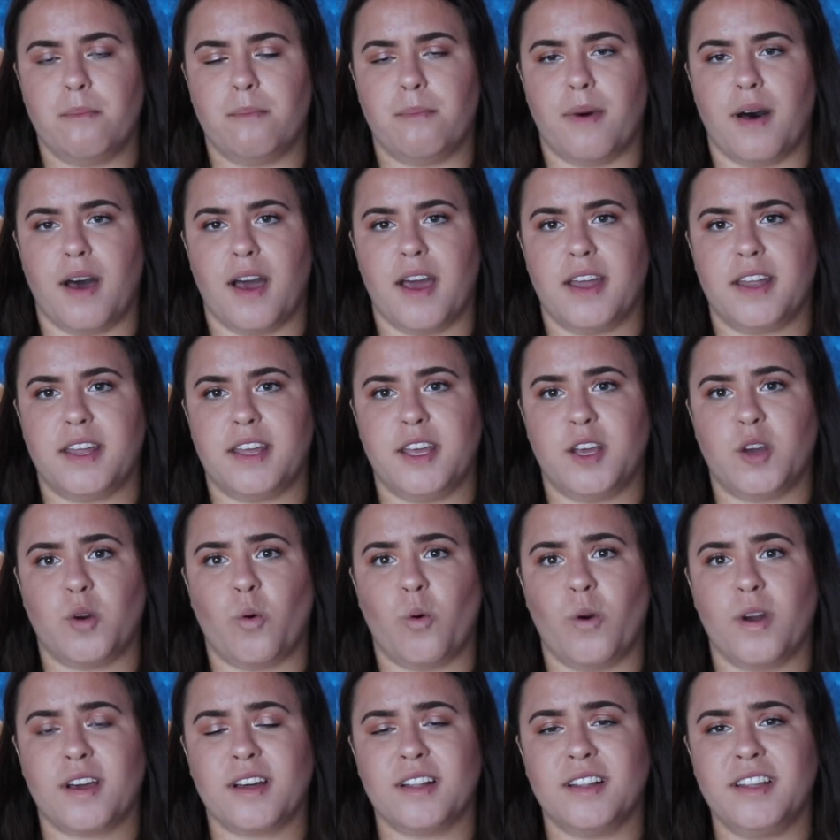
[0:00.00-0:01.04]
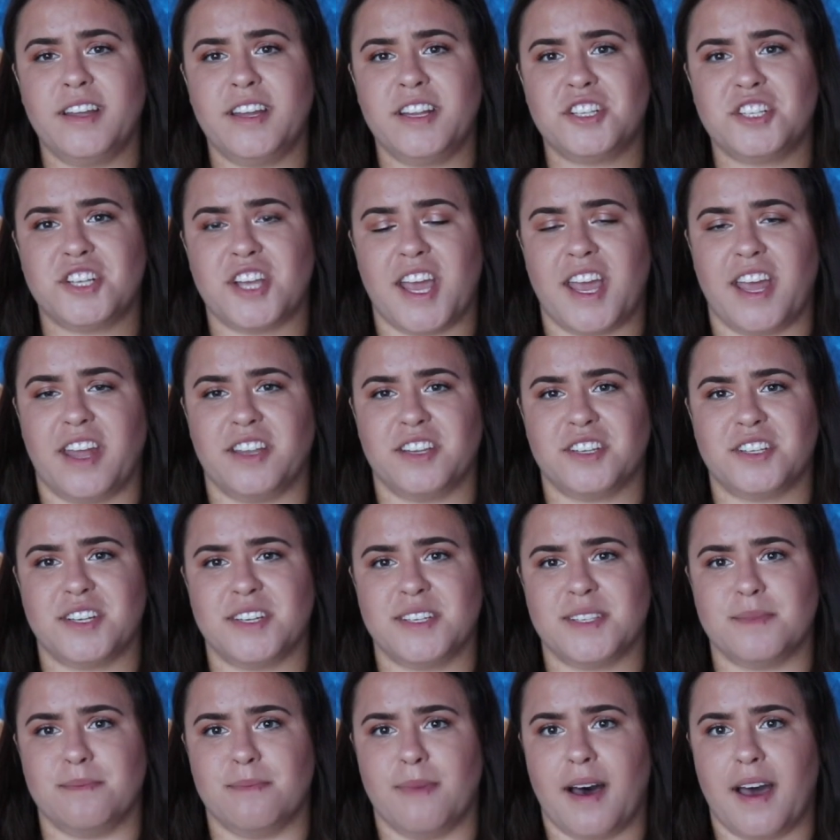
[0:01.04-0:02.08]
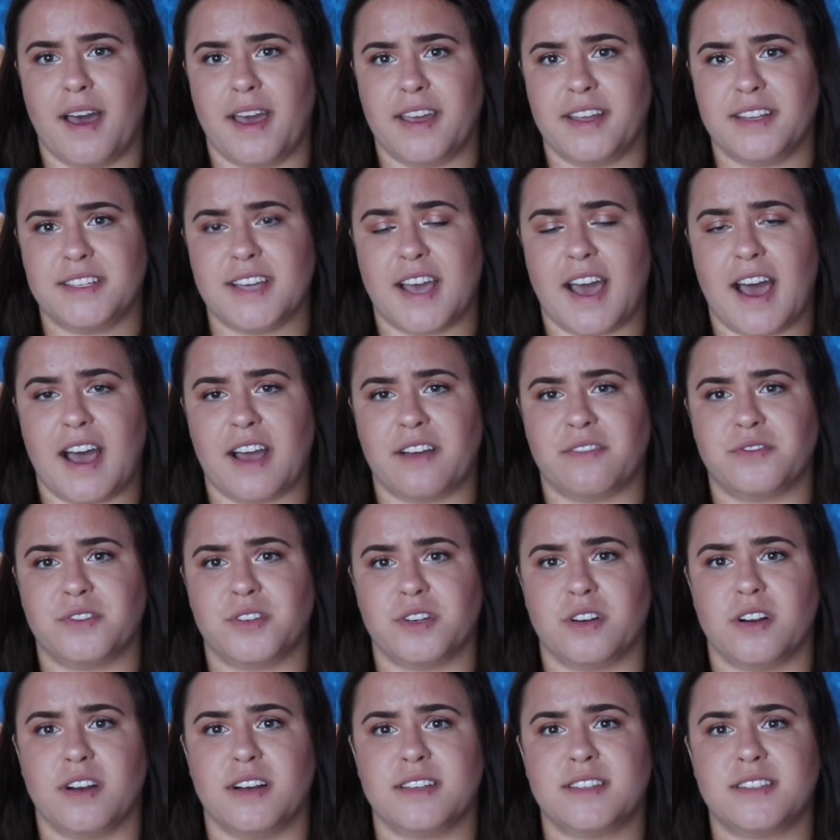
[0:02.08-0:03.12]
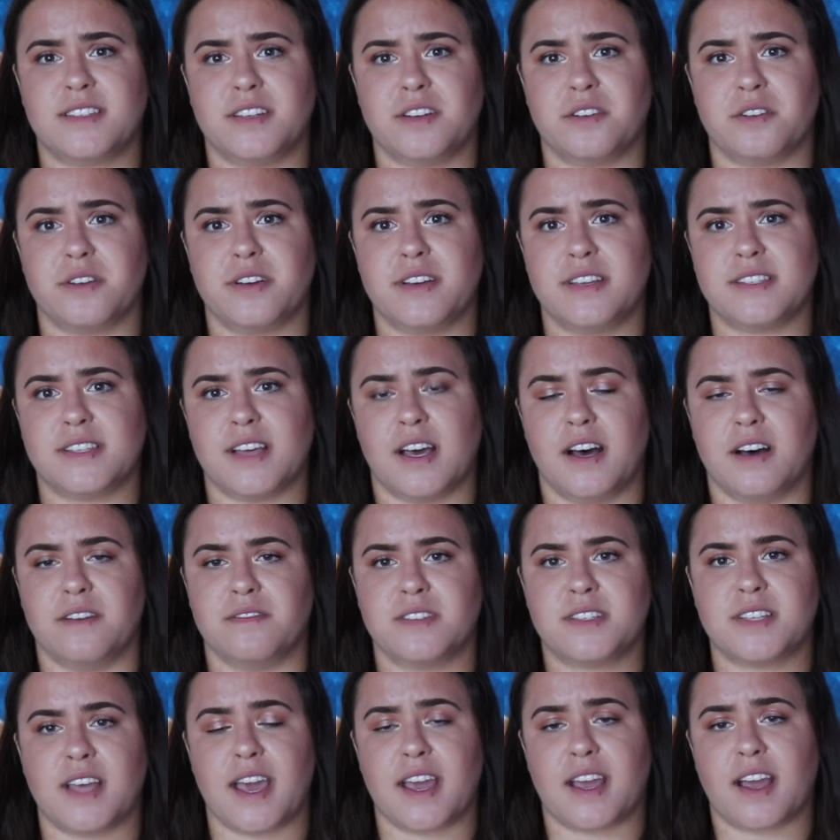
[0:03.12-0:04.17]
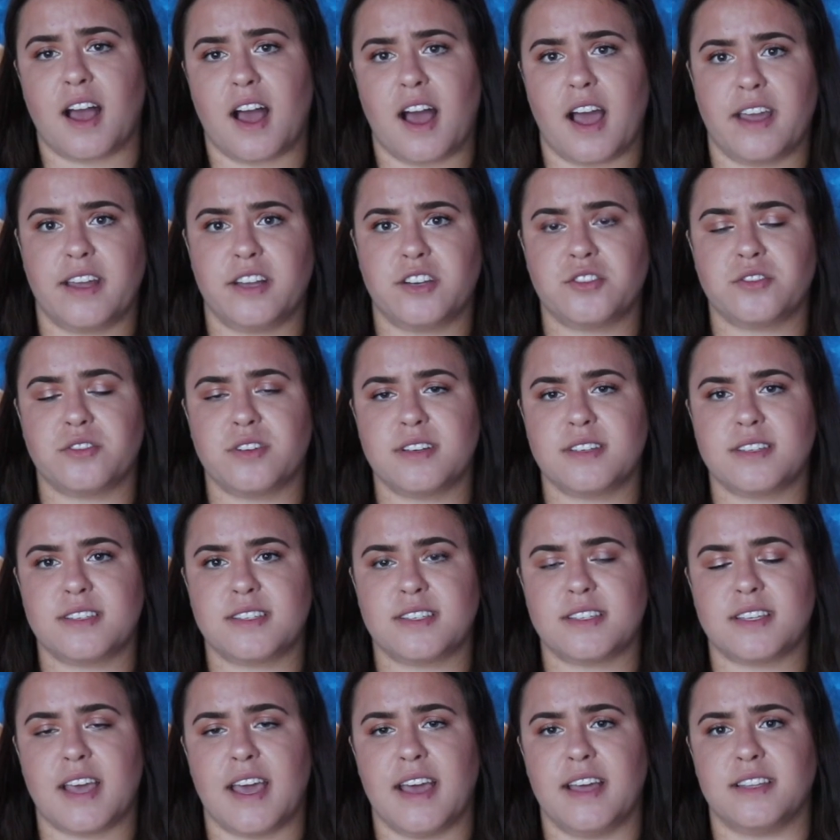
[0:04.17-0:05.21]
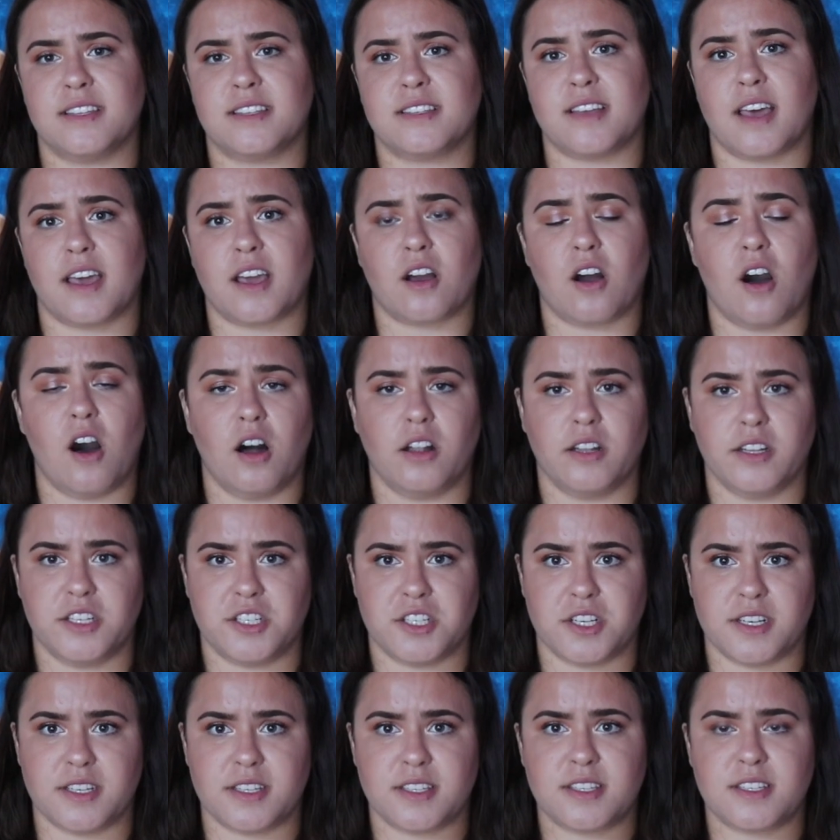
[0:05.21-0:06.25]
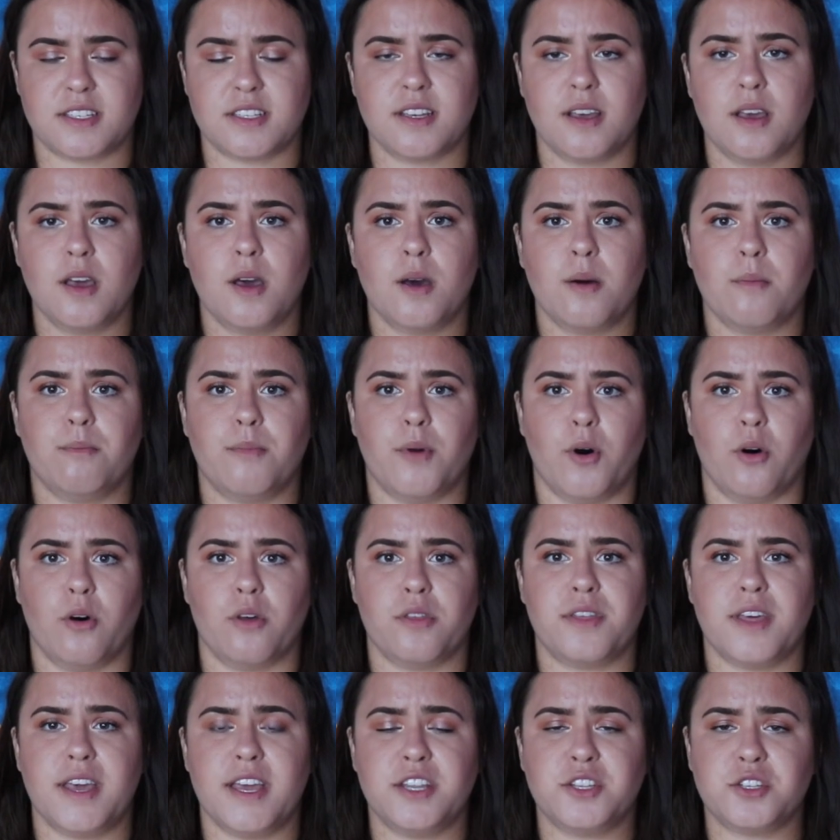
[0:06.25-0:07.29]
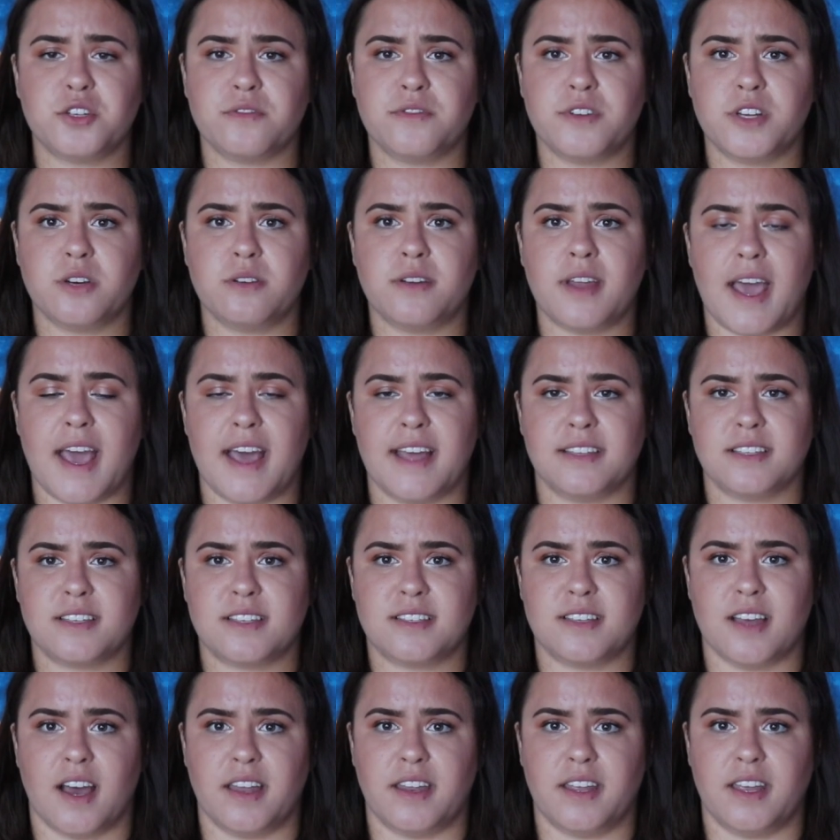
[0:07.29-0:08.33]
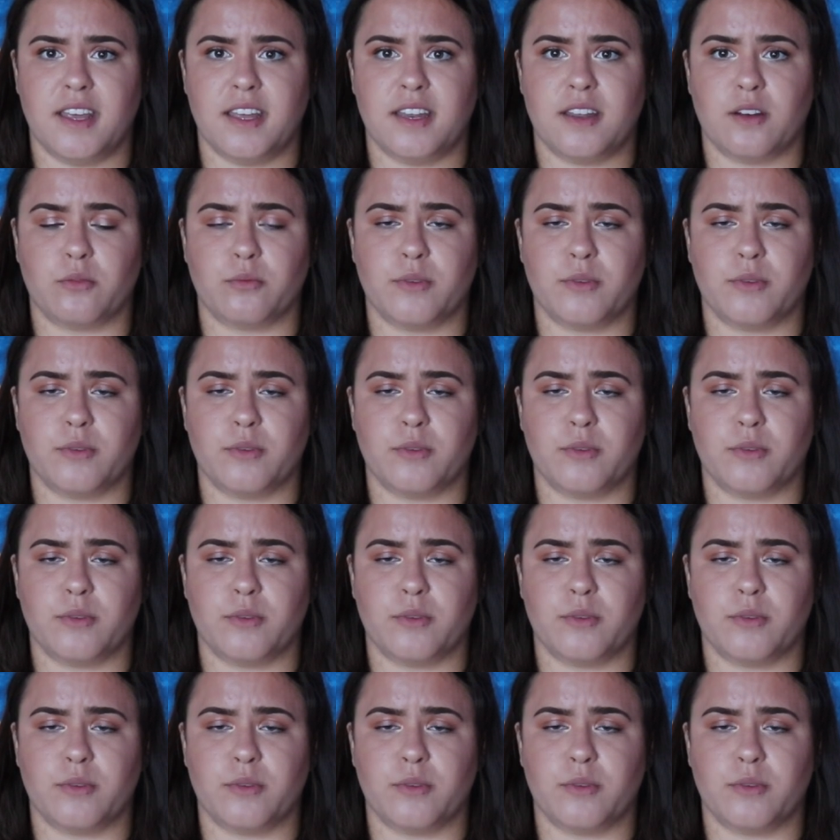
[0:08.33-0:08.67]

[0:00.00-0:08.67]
But he quickly changed his mind after a series of psychiatrists and psychologists both interviewed and studied